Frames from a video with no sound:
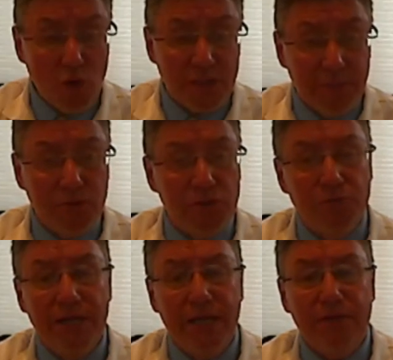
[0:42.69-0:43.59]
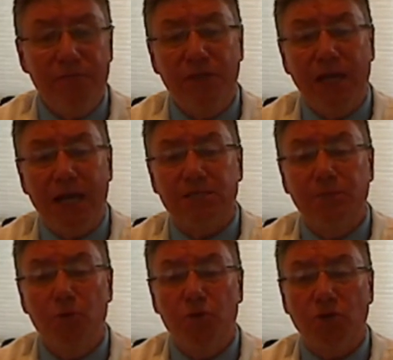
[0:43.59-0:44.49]
symptom relief than
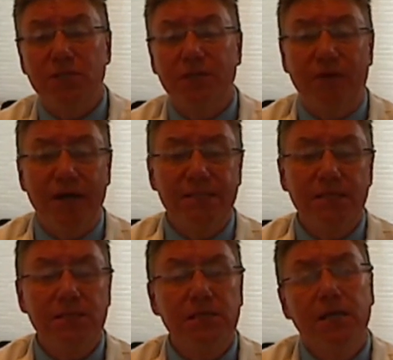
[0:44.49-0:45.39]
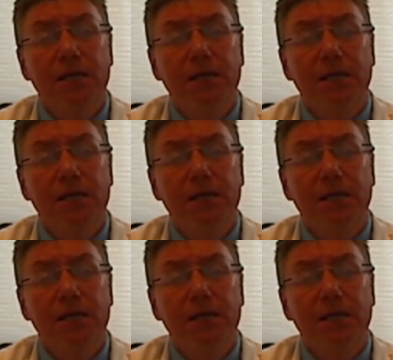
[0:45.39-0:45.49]
custom orthotic devices